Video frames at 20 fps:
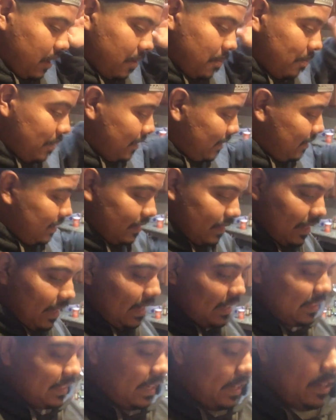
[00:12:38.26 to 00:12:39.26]
but like
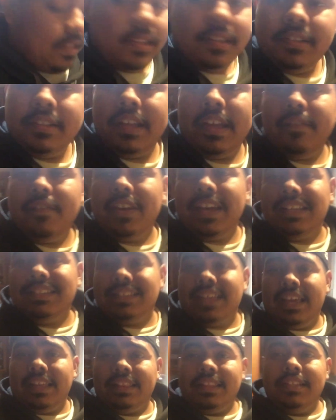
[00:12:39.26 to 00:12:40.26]
I said, if you guys
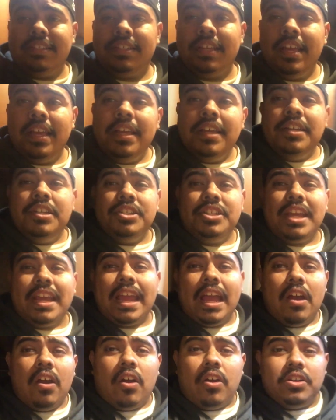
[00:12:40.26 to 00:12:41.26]
like this, check
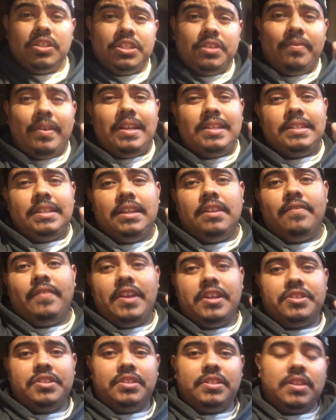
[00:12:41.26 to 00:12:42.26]
out
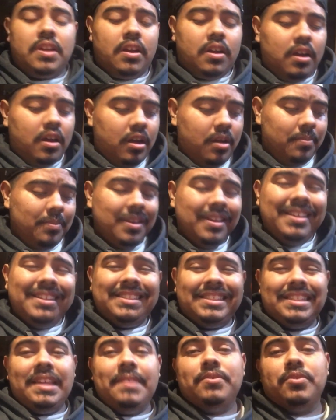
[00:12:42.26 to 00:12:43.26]
rcracinginnovations.com.
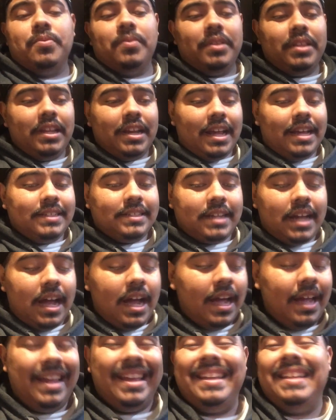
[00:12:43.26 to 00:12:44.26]
Steve's a really nice
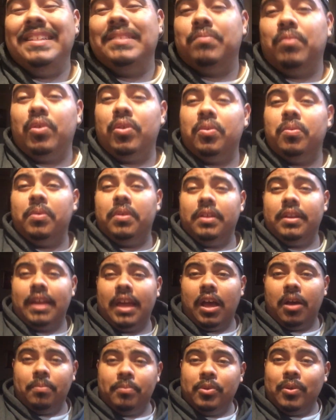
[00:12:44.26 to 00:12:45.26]
guy. He's more than willing to
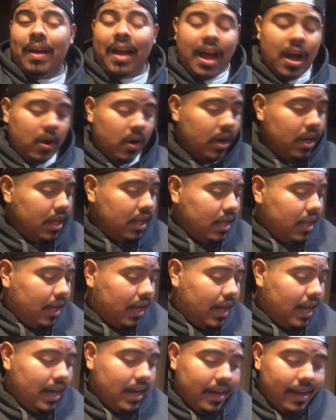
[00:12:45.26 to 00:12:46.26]
help you out.
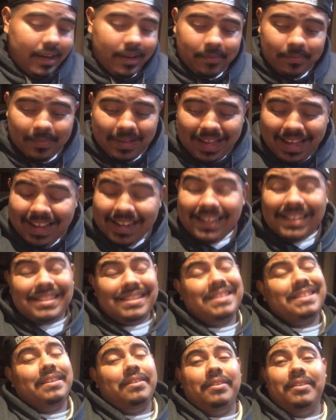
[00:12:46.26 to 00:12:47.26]
Um, and
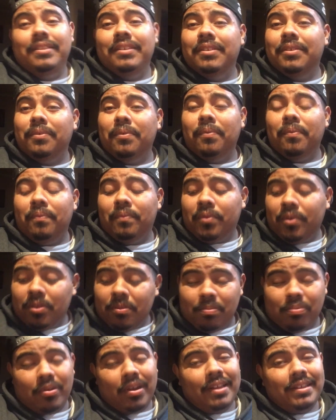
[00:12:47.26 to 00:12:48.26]
it's for the
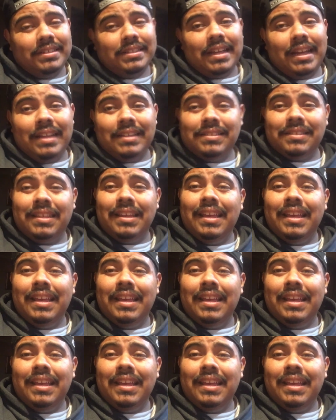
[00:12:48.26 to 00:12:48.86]
price, guys.